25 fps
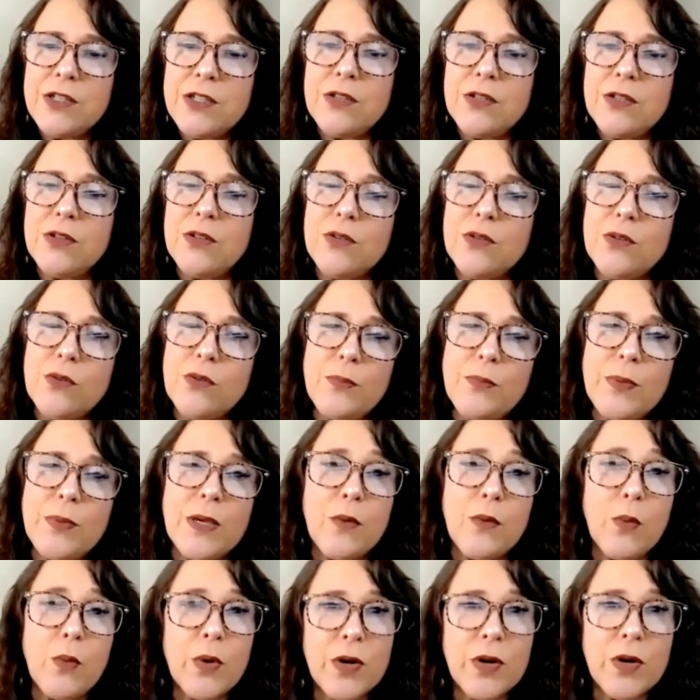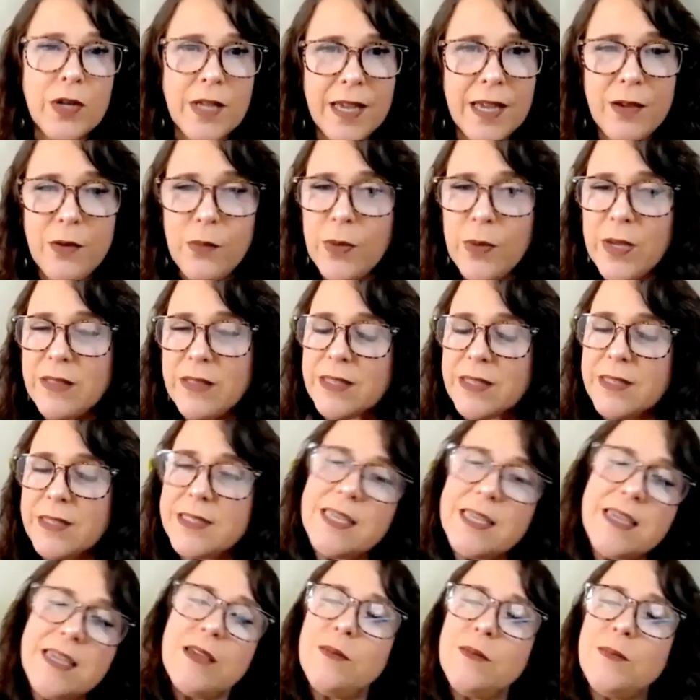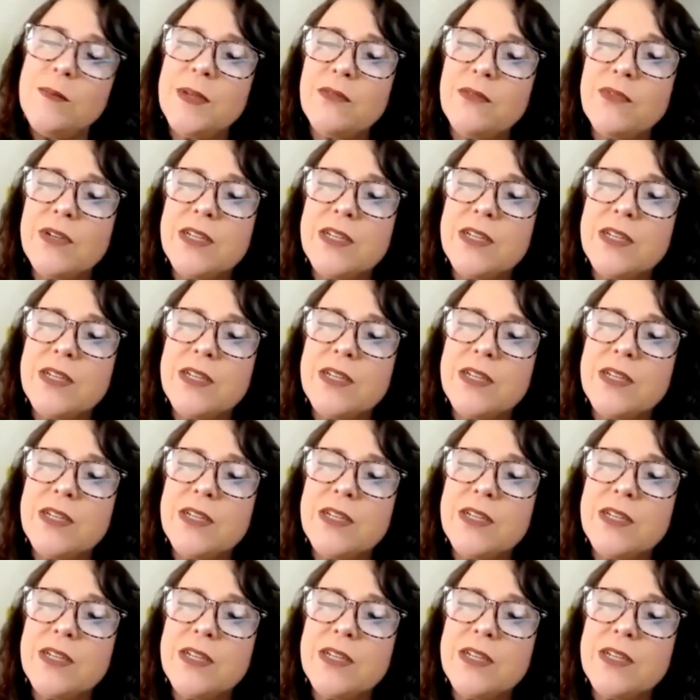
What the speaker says: to be working with the team at